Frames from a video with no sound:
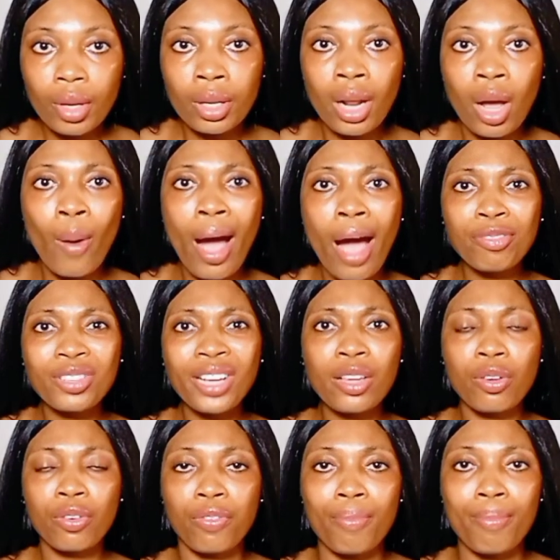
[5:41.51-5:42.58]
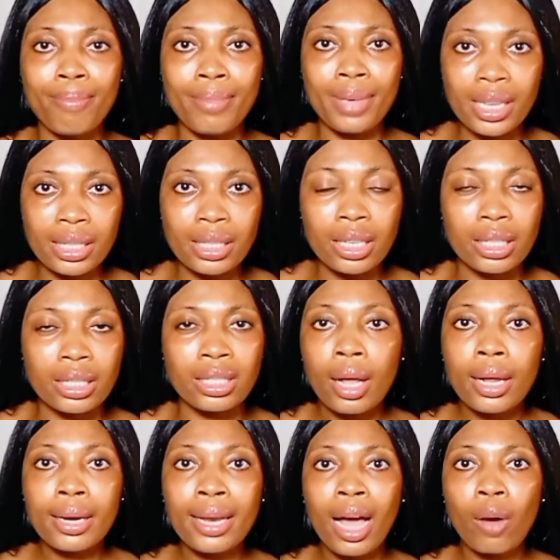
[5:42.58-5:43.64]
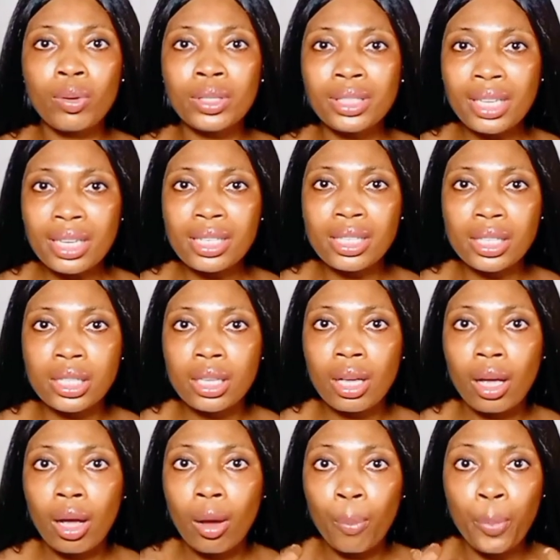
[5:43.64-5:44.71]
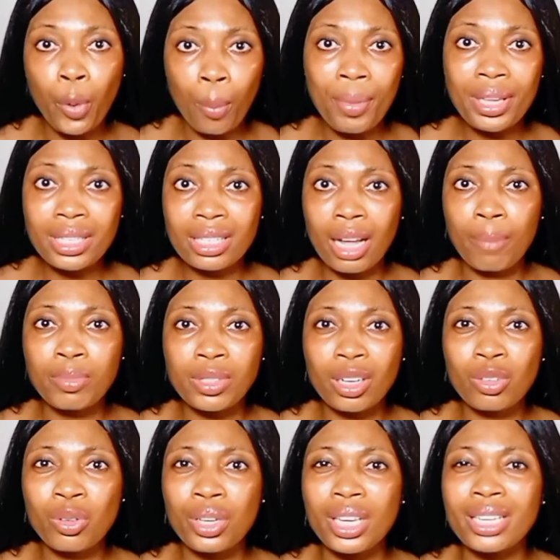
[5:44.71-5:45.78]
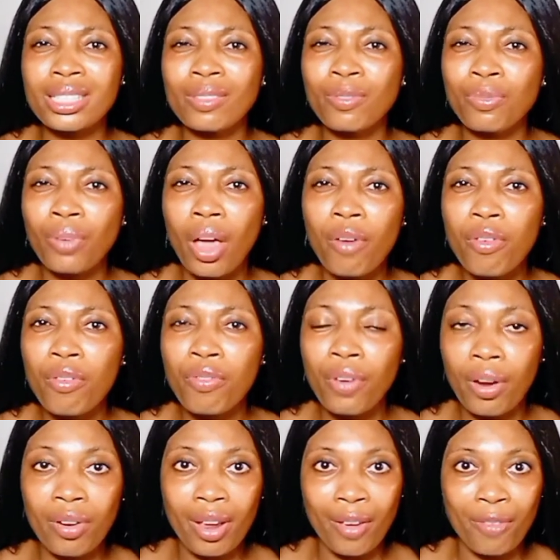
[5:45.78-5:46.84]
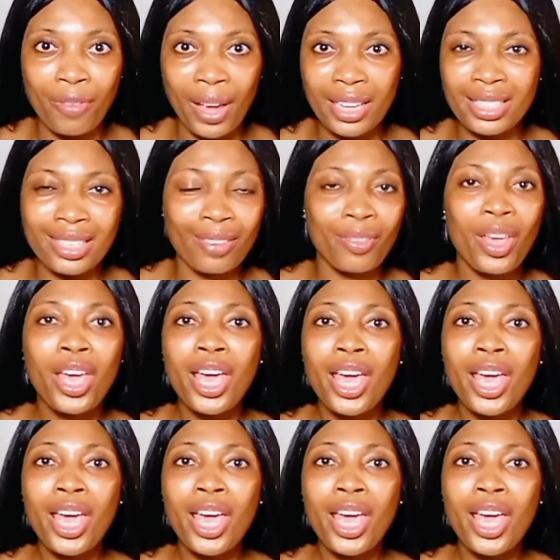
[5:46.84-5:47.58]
Now after you've mixed it, now this pro mixing I'm telling you is very, very effective.